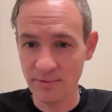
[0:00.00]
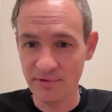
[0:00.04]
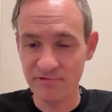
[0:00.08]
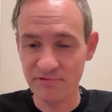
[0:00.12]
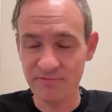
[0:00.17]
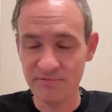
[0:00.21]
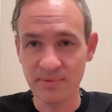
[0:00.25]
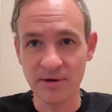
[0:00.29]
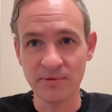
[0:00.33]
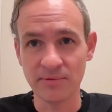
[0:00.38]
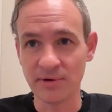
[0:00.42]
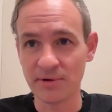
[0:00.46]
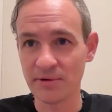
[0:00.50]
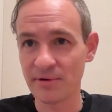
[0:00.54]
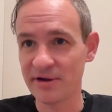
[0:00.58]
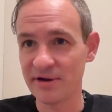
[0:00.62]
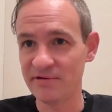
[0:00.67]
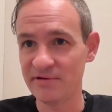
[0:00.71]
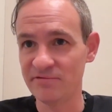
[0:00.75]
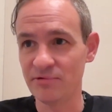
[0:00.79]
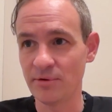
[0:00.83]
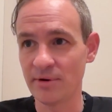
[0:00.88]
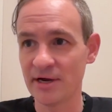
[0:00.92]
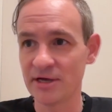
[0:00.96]
We've been doing
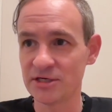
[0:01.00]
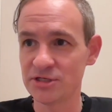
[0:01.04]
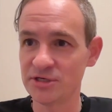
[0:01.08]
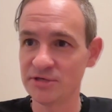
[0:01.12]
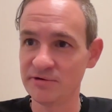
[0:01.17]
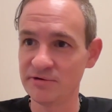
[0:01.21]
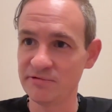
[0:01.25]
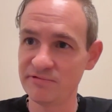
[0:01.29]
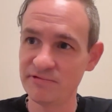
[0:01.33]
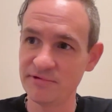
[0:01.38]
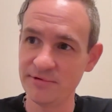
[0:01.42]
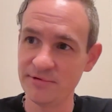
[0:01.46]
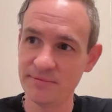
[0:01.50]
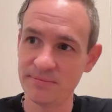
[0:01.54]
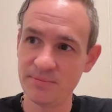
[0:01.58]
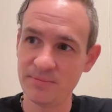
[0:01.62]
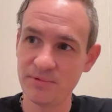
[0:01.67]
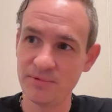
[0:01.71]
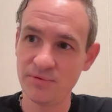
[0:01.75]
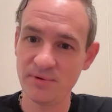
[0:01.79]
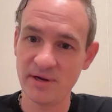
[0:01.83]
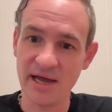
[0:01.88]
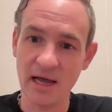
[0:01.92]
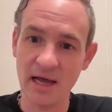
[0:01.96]
creative direction for
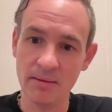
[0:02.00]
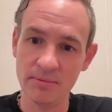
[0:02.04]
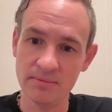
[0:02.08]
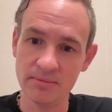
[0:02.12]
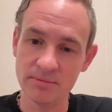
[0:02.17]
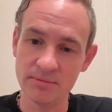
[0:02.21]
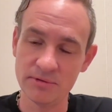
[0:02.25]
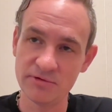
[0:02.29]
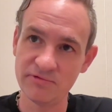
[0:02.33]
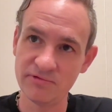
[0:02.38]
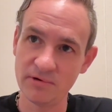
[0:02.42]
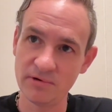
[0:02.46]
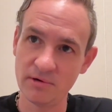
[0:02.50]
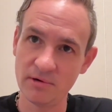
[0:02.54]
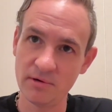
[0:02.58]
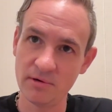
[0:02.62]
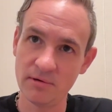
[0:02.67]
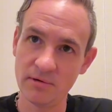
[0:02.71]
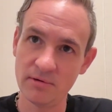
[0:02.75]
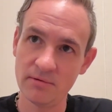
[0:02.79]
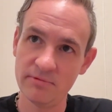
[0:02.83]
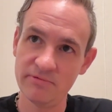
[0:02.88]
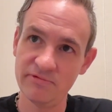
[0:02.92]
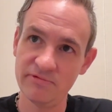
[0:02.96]
3 albums
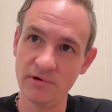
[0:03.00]
for